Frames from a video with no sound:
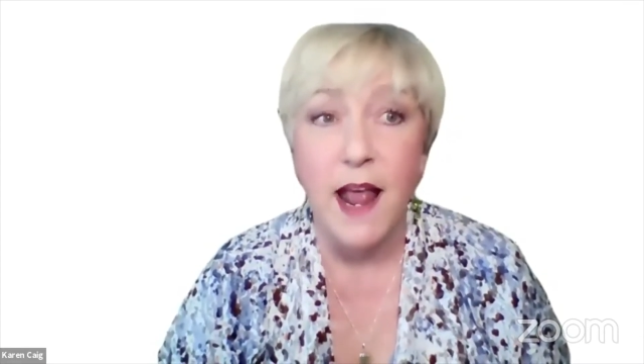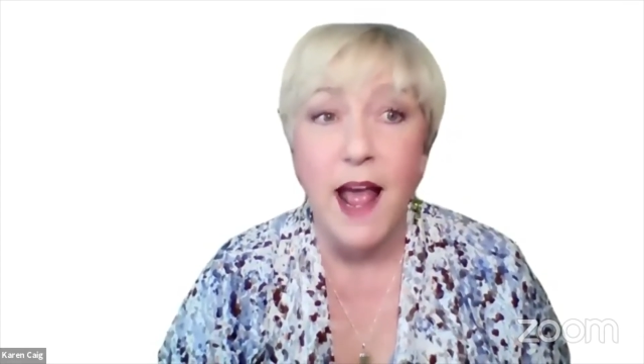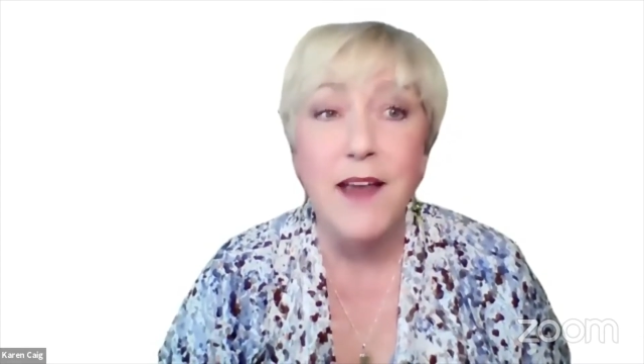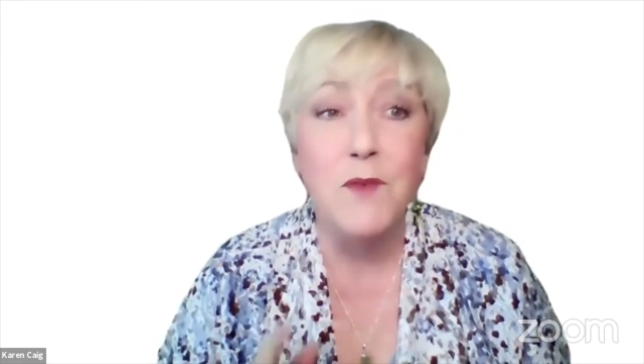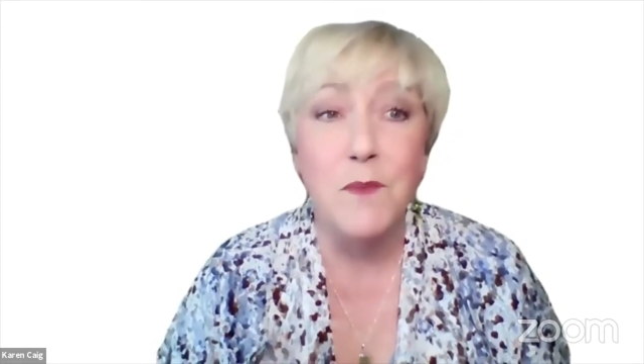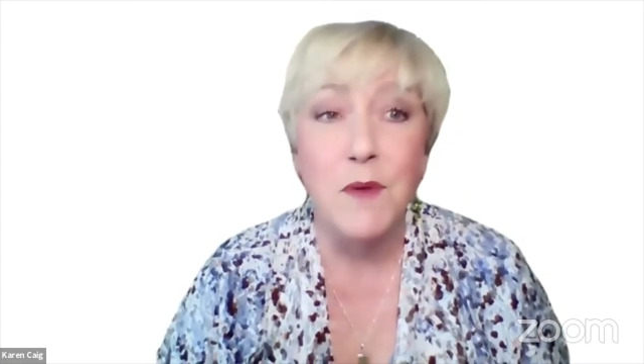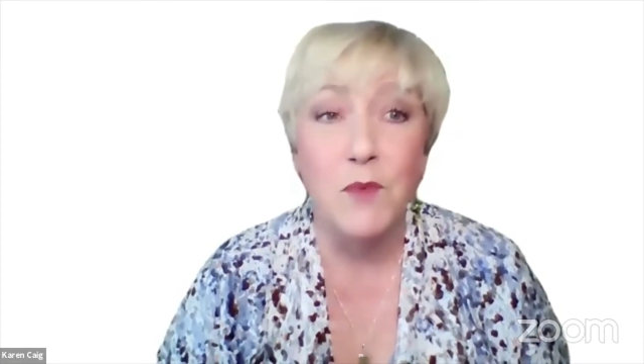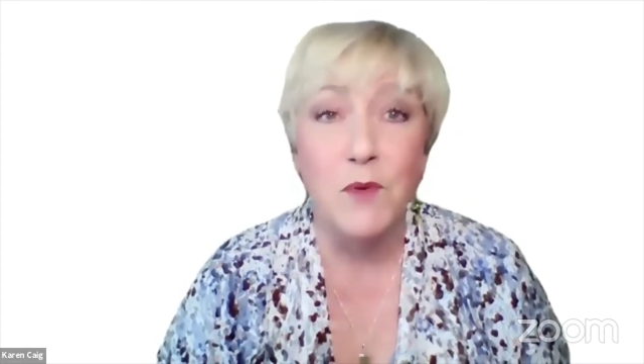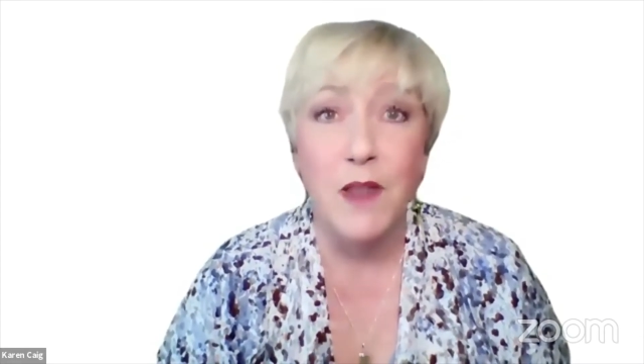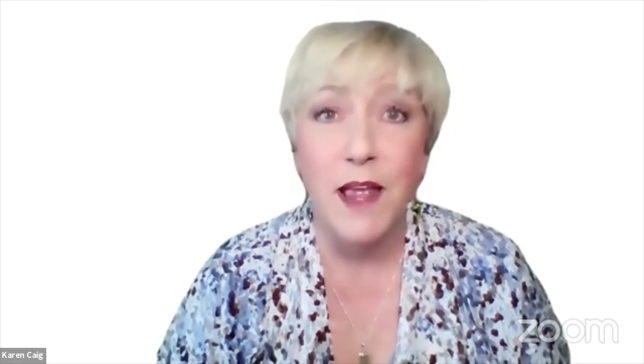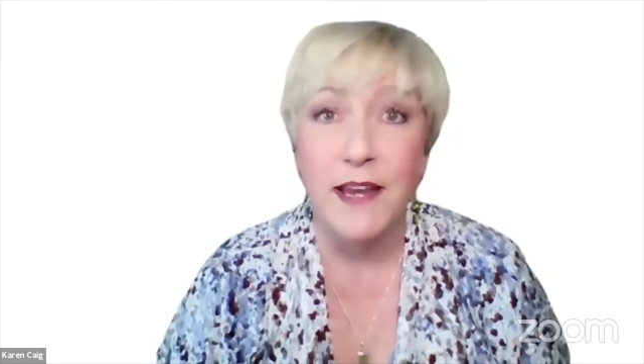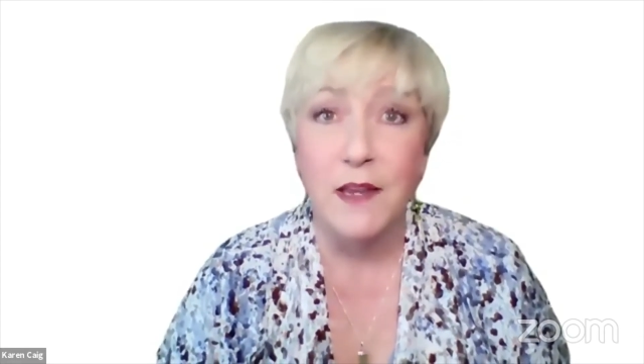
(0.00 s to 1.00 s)
I remember
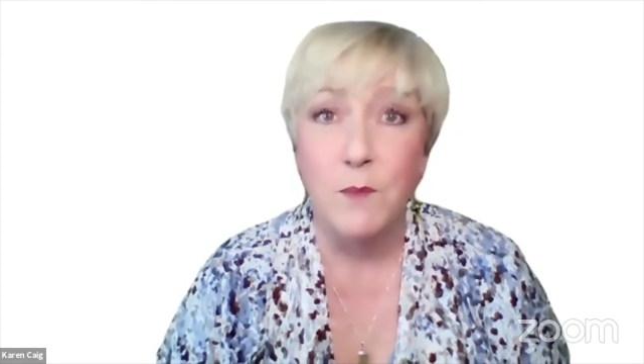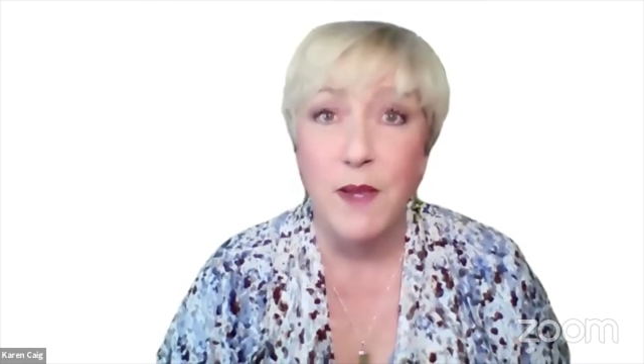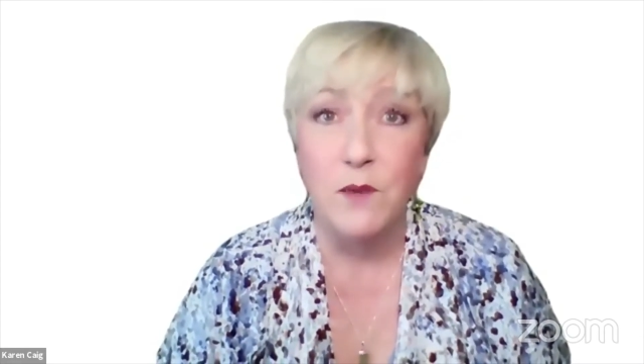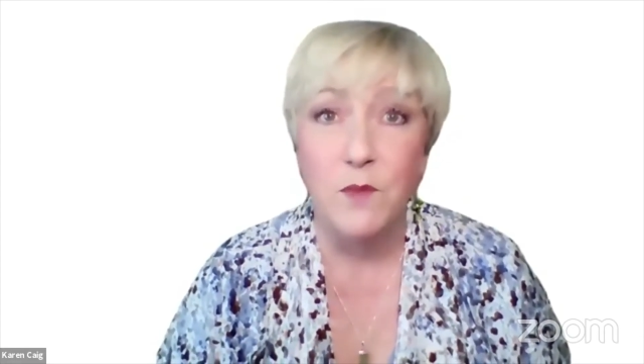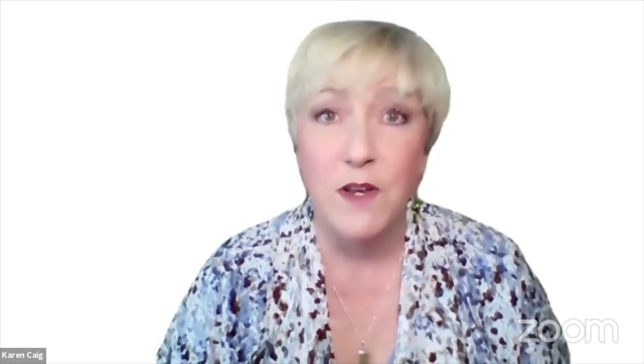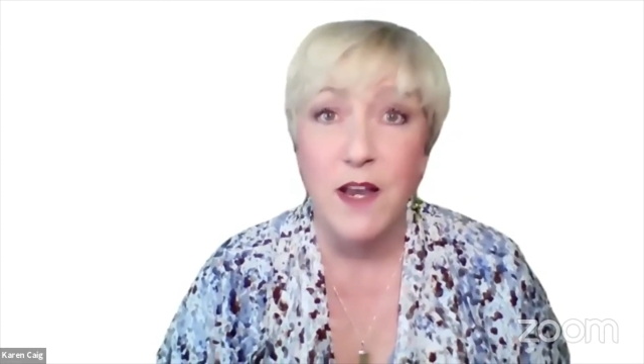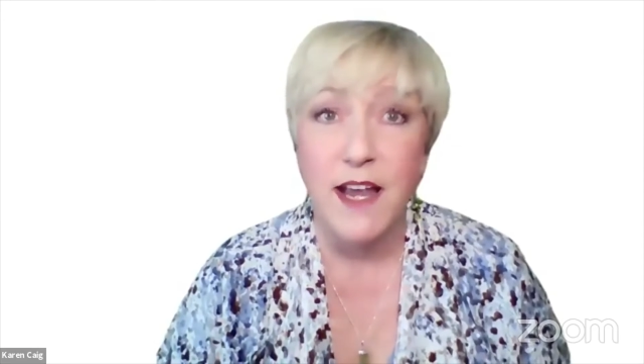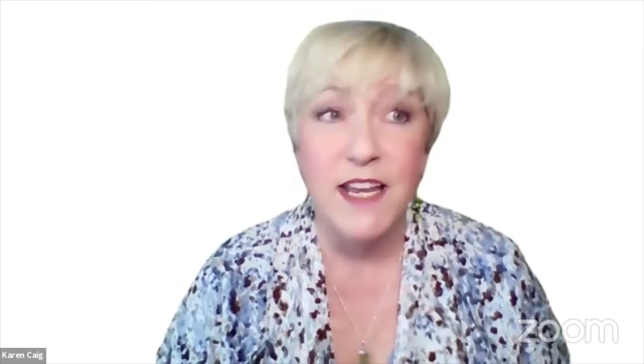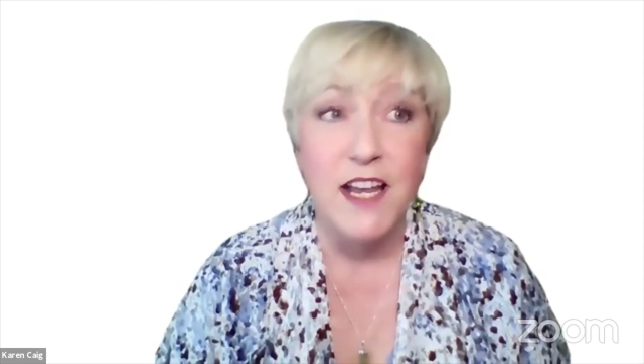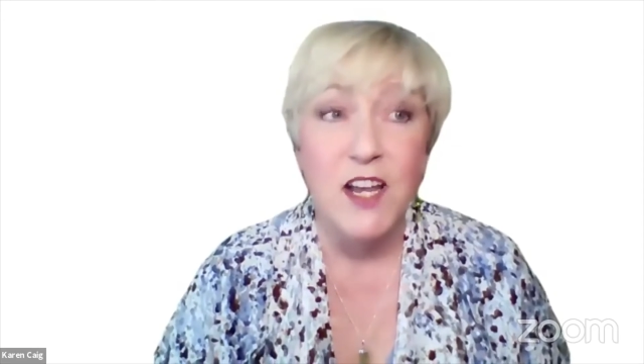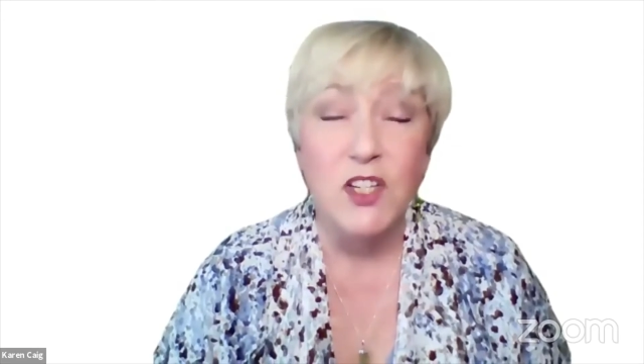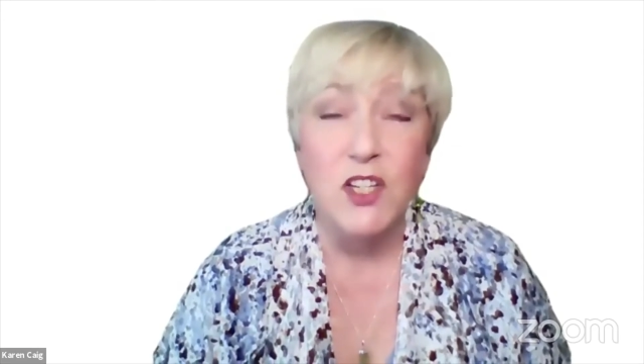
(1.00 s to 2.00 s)
lying in bed one night
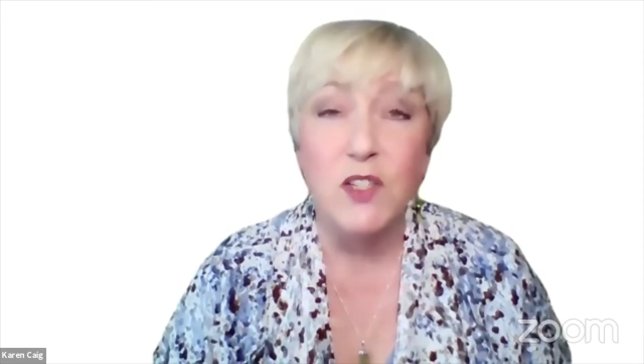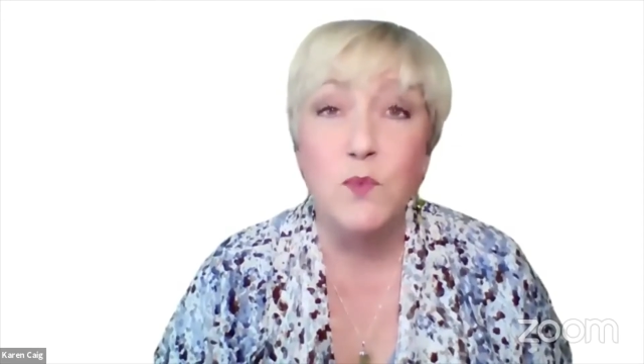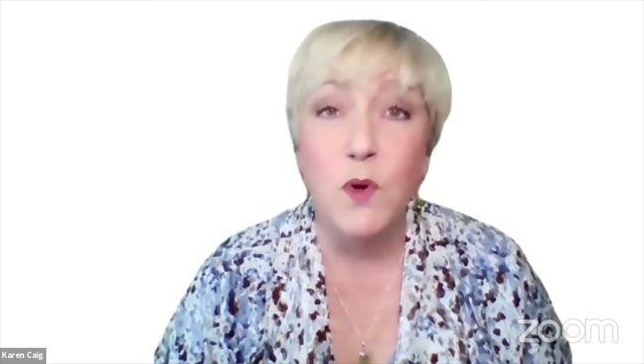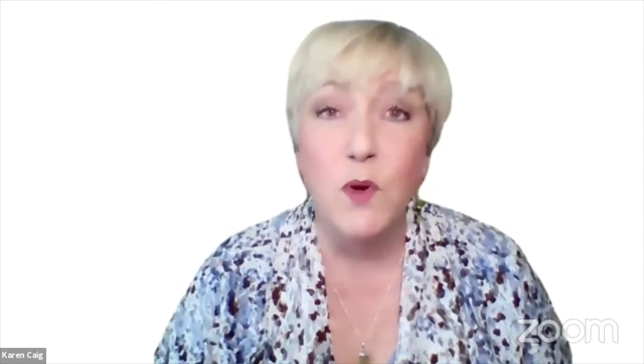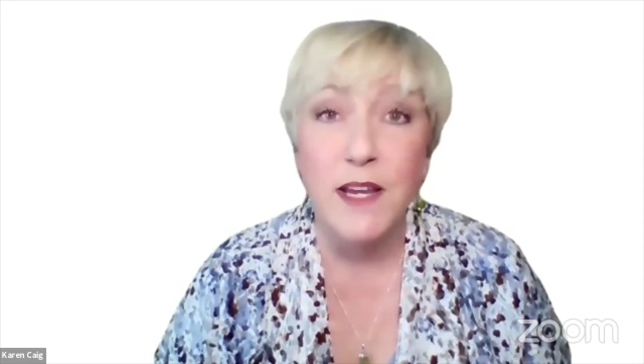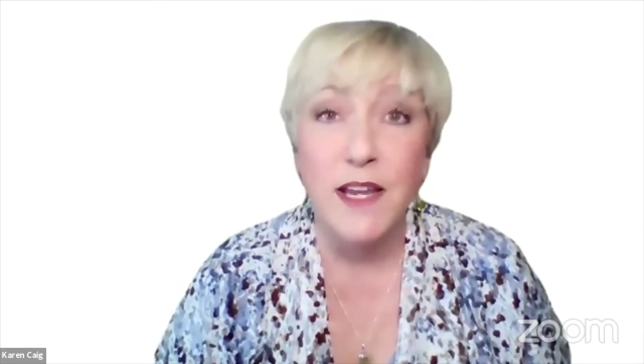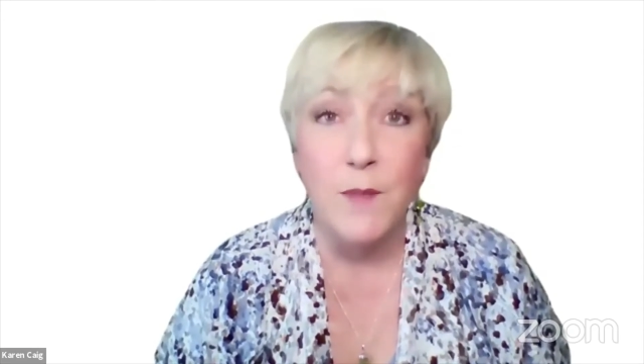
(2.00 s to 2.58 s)
just worrying